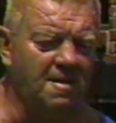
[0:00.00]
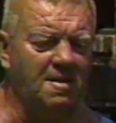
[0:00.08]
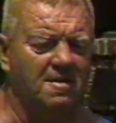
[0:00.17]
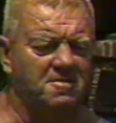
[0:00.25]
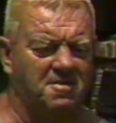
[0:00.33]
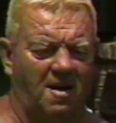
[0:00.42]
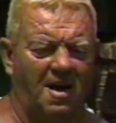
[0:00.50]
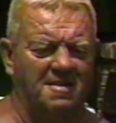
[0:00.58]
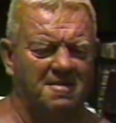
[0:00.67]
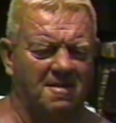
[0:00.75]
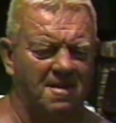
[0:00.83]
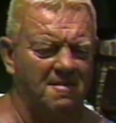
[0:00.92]
Mm-hmm. So I
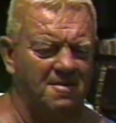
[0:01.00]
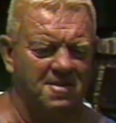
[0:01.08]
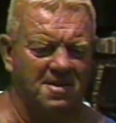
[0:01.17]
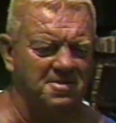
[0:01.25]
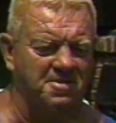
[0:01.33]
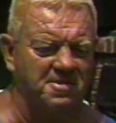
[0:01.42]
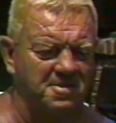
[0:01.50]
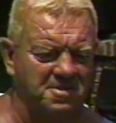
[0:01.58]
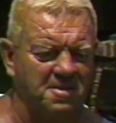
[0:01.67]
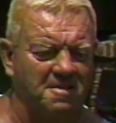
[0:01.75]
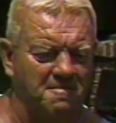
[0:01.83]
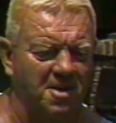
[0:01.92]
thought, oh, this
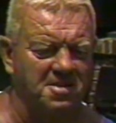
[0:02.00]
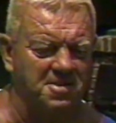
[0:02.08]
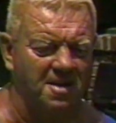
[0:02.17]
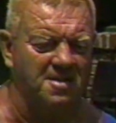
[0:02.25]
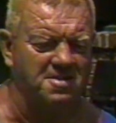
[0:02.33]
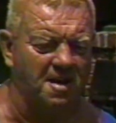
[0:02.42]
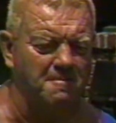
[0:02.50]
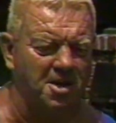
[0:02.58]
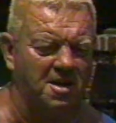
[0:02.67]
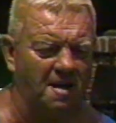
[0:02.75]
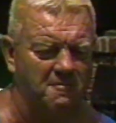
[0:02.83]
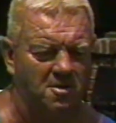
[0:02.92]
just doesn't make sense. I
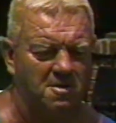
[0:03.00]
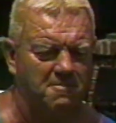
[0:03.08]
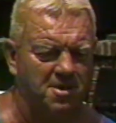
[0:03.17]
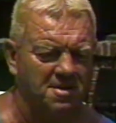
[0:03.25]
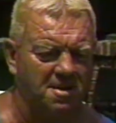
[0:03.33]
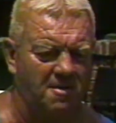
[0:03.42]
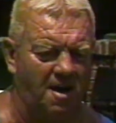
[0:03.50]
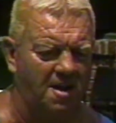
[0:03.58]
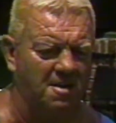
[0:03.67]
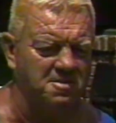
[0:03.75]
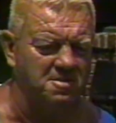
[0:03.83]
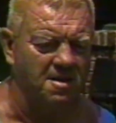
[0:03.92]
mean, I've only been to
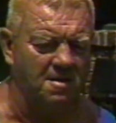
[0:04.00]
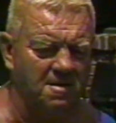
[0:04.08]
college